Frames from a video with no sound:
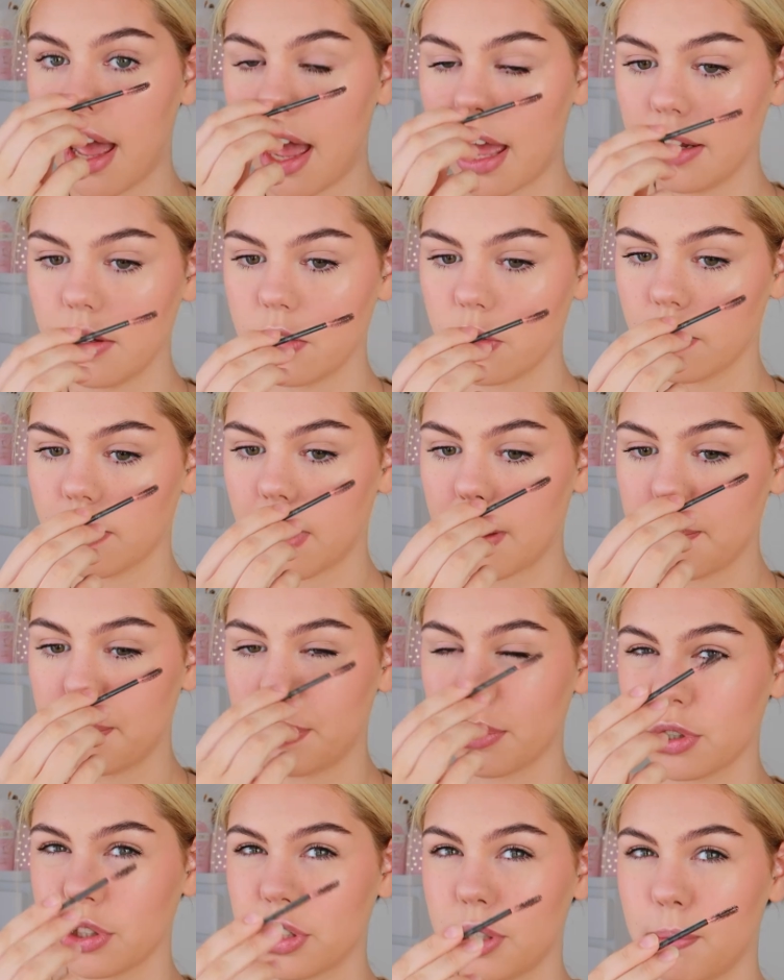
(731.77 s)
and sort of like
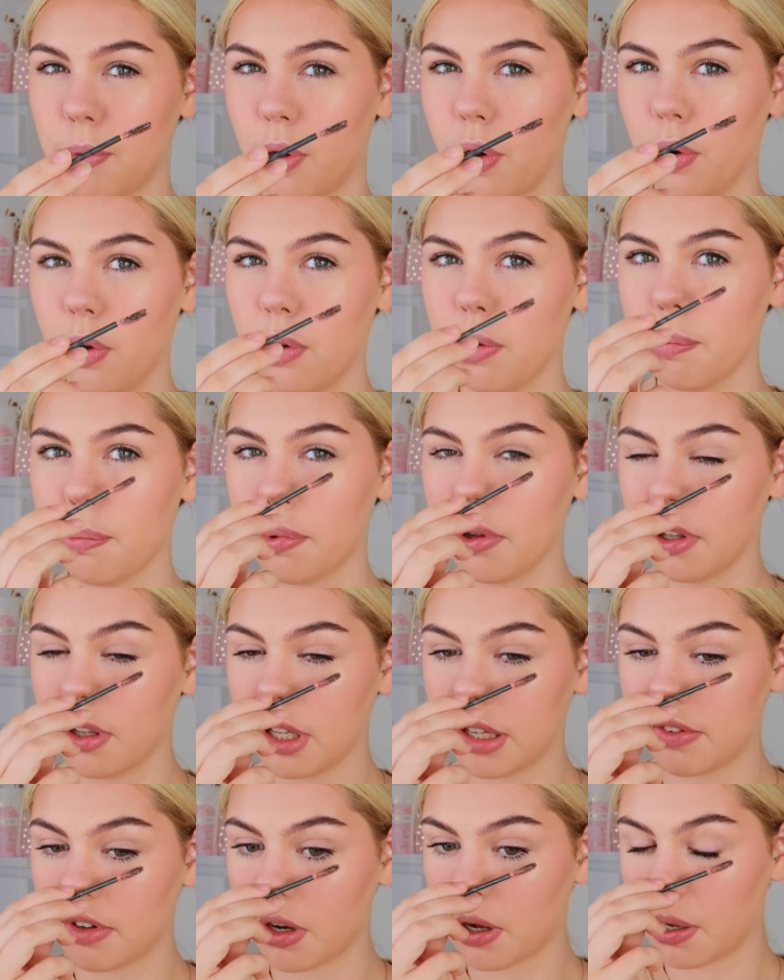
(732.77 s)
brush them up,
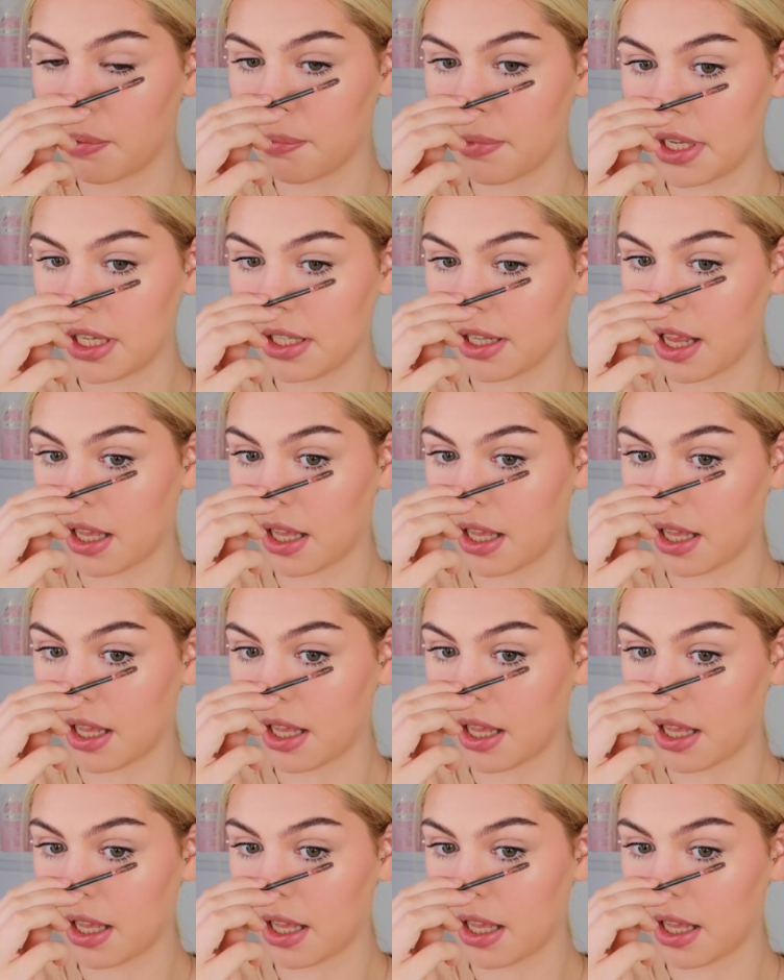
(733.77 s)
if you know what I mean.